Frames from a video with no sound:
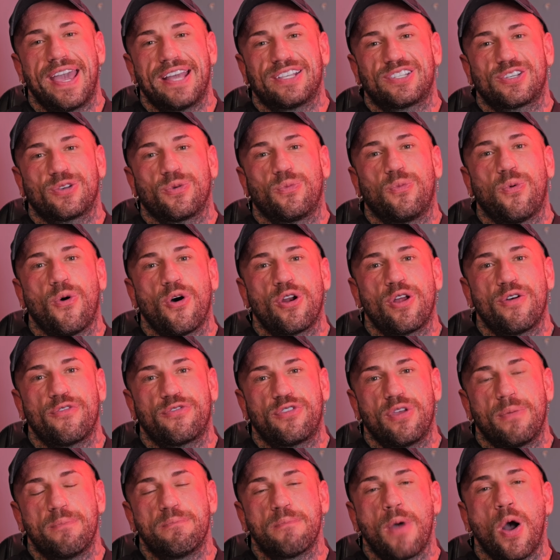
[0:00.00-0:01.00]
it's one of
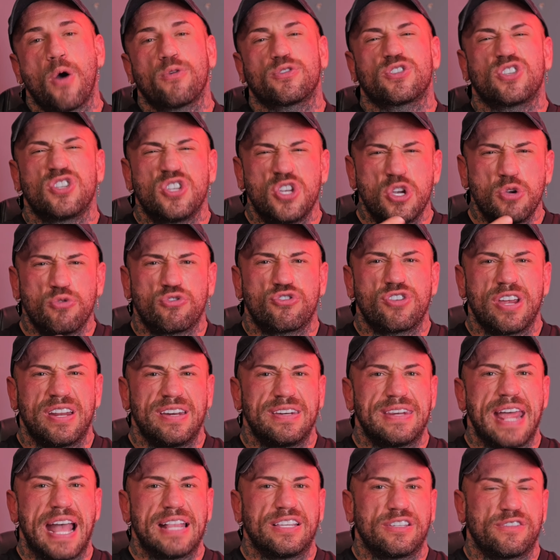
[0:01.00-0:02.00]
the most
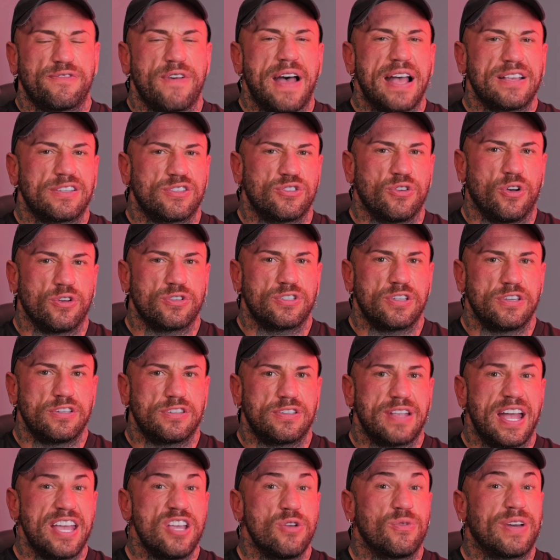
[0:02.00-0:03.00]
nutrient-dense fat
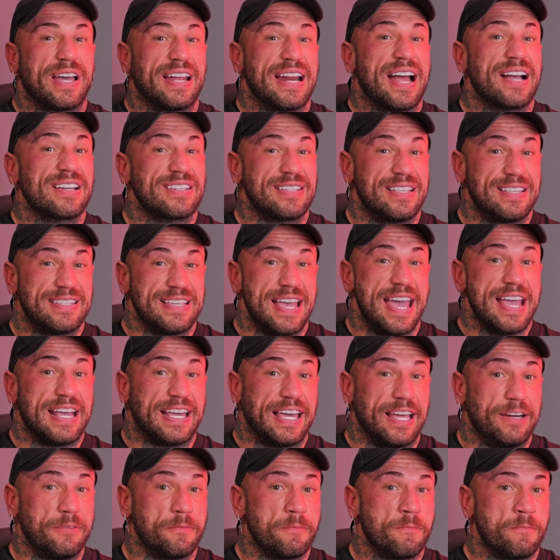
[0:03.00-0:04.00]
sources that you can actually
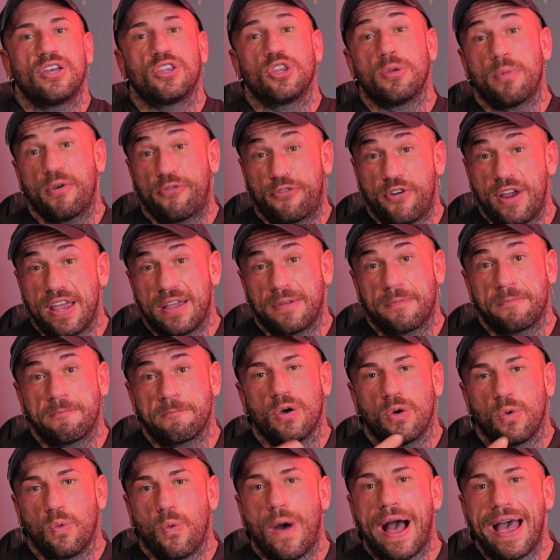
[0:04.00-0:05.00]
take in. Number 3,
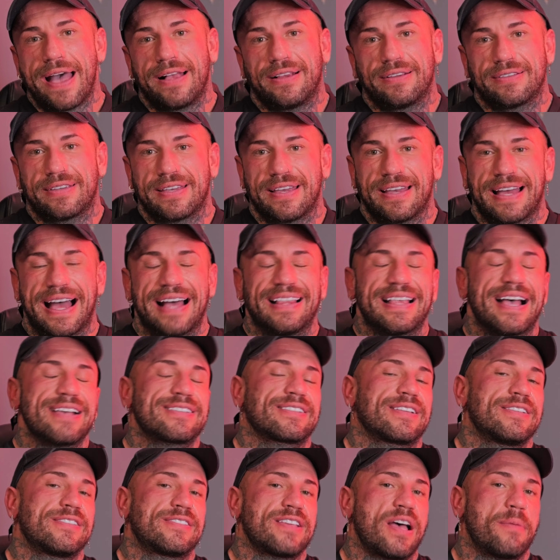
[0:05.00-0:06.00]
wild
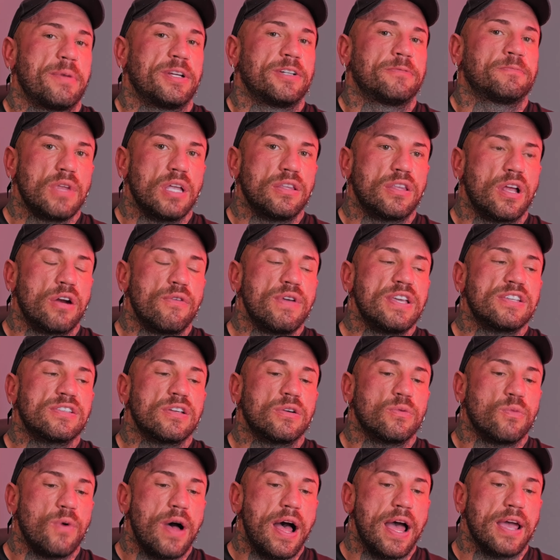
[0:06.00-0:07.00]
Alaskan salmon. The
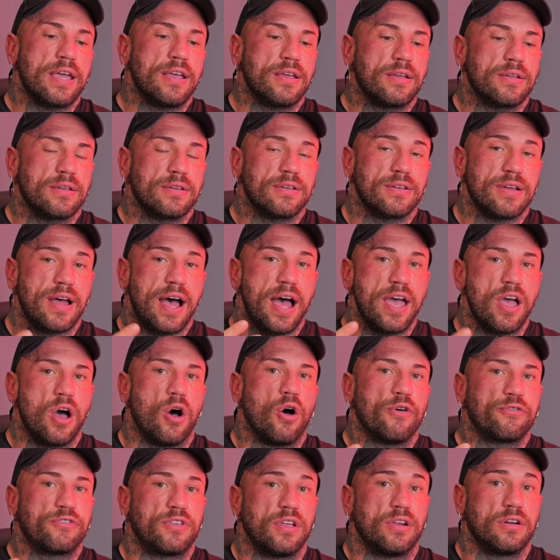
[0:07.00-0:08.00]
reason why I
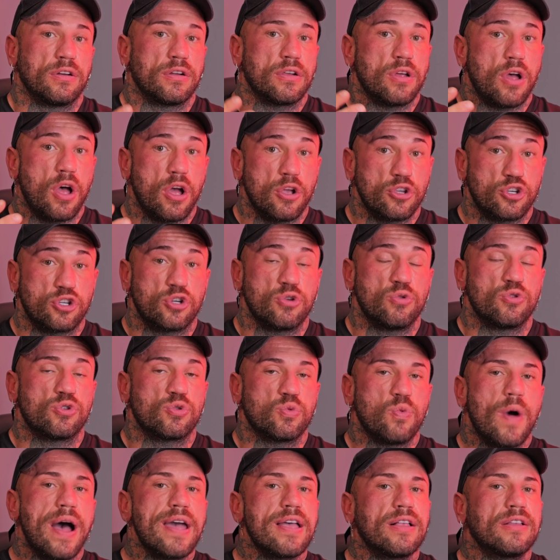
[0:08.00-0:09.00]
often choose
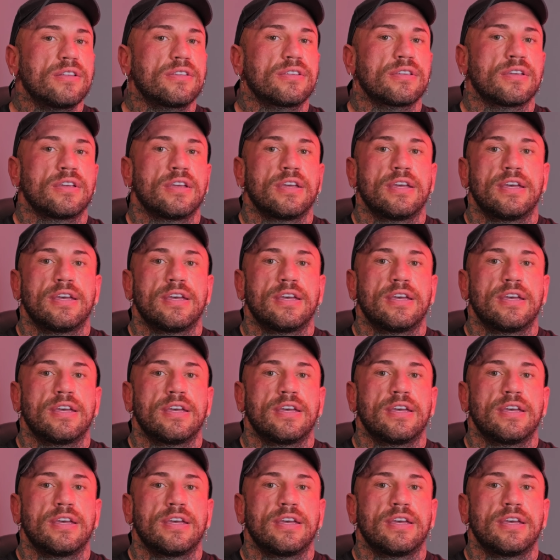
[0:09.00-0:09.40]
wild,